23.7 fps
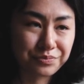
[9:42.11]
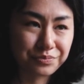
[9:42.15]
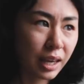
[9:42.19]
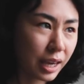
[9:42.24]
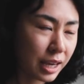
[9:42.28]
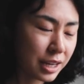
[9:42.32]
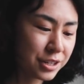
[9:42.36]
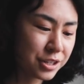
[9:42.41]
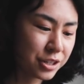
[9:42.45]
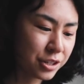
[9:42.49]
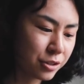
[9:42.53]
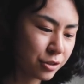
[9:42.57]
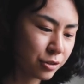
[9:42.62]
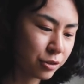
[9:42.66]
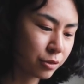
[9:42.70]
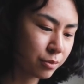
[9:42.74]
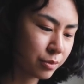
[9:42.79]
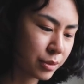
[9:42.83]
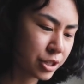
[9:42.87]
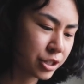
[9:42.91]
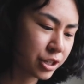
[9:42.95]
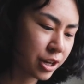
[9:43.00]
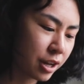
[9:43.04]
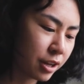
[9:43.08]
18-year-old
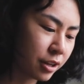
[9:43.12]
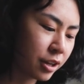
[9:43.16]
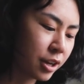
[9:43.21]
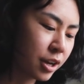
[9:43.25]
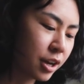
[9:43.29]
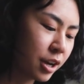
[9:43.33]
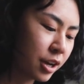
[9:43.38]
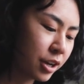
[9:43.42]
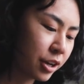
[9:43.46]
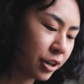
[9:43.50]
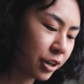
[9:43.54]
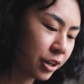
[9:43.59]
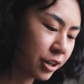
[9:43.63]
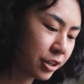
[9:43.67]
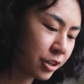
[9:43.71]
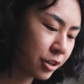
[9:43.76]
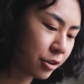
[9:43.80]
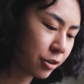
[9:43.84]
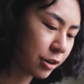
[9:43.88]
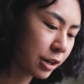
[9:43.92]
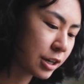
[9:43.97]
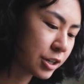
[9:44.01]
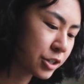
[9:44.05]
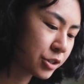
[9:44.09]
Michelle, you're gonna
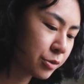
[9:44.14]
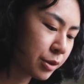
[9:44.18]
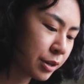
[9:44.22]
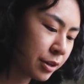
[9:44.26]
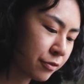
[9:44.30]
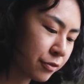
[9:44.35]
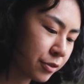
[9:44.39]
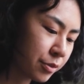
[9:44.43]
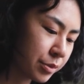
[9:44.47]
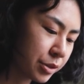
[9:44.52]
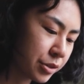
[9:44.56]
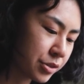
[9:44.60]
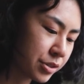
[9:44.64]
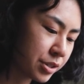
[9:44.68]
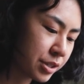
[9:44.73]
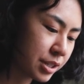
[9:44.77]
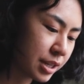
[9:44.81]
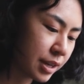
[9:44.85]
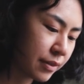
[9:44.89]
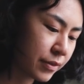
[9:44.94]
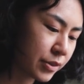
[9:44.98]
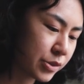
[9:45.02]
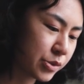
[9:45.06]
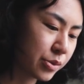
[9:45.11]
graduate from UC
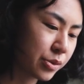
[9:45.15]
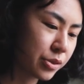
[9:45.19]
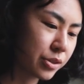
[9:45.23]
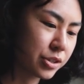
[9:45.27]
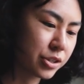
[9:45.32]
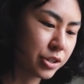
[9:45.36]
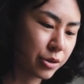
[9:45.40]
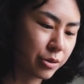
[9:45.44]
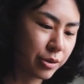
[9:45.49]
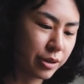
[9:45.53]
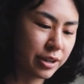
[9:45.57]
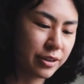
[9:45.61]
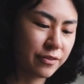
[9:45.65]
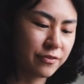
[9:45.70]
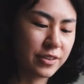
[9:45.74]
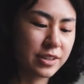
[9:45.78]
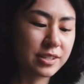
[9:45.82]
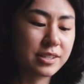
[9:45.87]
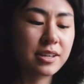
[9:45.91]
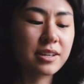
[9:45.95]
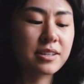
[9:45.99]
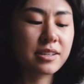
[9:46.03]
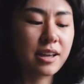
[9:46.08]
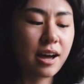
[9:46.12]
Davis with a degree in
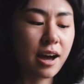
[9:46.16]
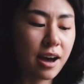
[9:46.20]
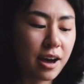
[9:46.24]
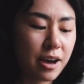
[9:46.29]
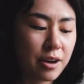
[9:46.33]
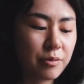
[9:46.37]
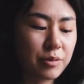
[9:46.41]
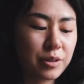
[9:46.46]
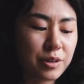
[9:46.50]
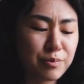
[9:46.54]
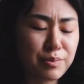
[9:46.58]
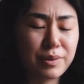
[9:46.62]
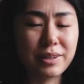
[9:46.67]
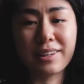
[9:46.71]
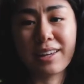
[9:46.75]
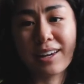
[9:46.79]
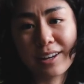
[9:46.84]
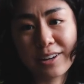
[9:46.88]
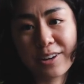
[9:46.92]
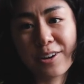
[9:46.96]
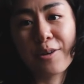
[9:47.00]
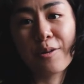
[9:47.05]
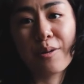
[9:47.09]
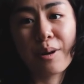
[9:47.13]
physics, I would have been
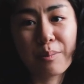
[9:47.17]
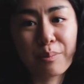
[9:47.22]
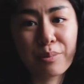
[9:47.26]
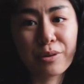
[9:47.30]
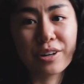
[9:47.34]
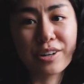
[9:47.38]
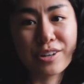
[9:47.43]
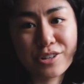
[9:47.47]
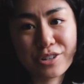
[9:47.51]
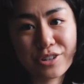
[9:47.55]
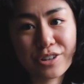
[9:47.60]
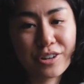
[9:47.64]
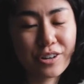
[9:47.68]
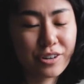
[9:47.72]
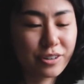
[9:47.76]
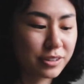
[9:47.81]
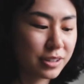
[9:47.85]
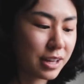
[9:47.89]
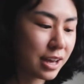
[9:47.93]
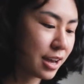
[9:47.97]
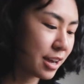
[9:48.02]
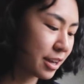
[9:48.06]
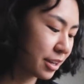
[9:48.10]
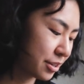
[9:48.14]
like, no, I'm pretty sure you're
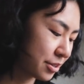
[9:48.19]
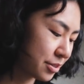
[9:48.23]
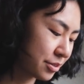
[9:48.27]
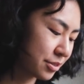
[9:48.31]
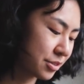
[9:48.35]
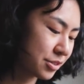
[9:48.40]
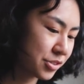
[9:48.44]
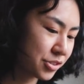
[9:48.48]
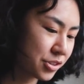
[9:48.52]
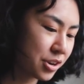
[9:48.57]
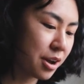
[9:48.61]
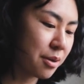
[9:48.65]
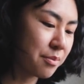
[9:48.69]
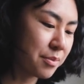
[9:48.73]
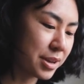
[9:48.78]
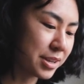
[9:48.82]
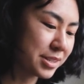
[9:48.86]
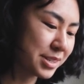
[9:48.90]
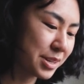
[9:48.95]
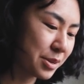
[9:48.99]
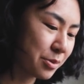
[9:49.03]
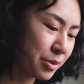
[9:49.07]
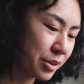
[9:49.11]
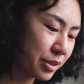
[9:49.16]
lying. Stop
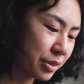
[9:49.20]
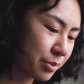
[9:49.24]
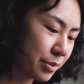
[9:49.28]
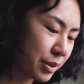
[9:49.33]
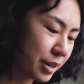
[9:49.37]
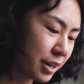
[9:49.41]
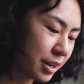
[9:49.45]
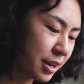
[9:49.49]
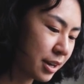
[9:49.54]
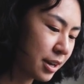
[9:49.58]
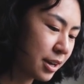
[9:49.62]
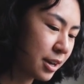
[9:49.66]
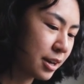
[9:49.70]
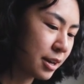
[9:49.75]
messing with me.